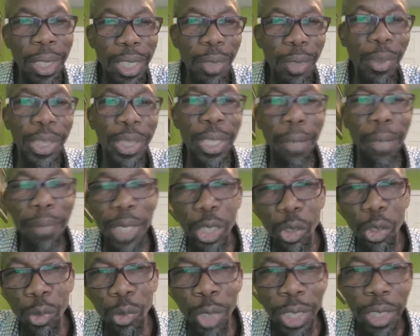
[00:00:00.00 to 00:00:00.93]
He was a
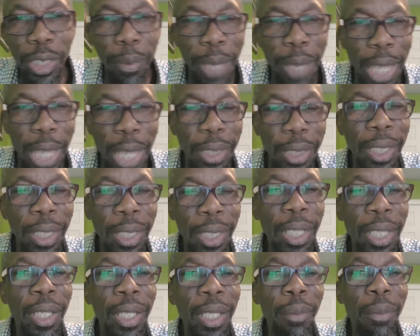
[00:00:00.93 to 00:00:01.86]
mixed race man,
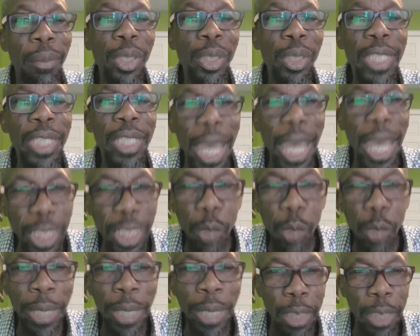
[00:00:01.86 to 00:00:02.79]
but he had
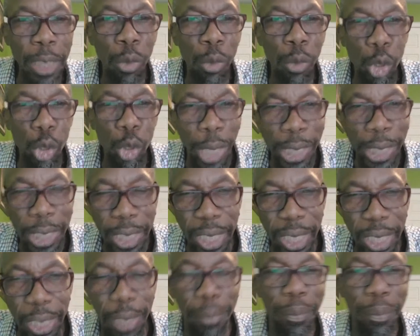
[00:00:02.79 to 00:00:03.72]
his petty bourgeois thing
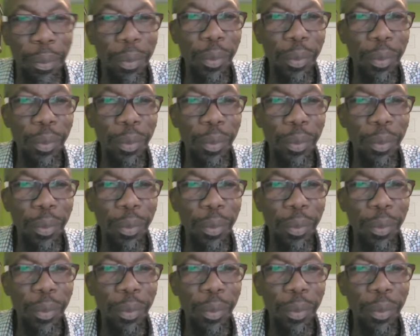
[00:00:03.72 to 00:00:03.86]
in him.